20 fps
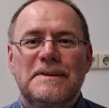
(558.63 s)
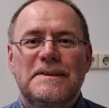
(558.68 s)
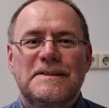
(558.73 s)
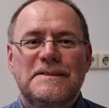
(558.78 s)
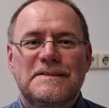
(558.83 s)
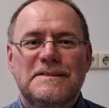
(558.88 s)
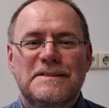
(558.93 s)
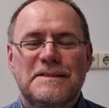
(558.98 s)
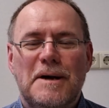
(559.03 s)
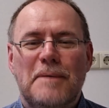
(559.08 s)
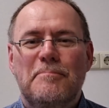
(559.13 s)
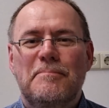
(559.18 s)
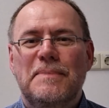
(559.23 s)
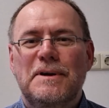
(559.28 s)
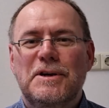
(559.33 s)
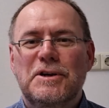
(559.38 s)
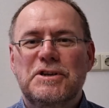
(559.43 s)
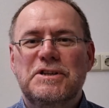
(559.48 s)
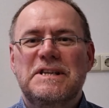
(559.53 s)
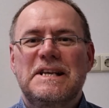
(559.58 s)
some
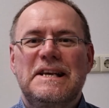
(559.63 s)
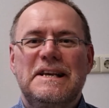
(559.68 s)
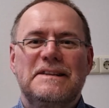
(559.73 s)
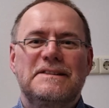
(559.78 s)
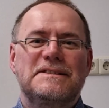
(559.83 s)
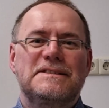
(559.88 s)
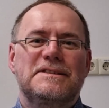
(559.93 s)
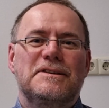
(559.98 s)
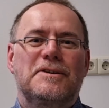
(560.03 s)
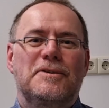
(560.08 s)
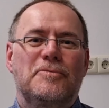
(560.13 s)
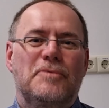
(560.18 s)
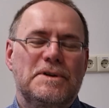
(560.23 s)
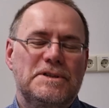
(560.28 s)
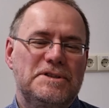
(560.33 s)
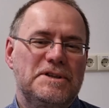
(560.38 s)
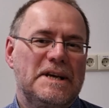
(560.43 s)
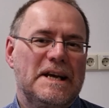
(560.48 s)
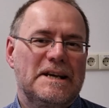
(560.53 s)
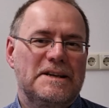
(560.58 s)
good hints on what
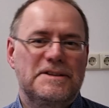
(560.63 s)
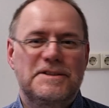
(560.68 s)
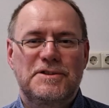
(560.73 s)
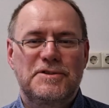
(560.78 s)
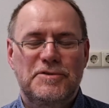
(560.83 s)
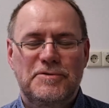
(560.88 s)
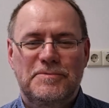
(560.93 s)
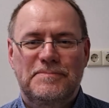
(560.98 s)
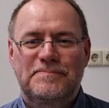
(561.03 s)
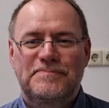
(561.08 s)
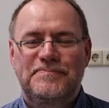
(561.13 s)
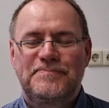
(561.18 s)
you can do.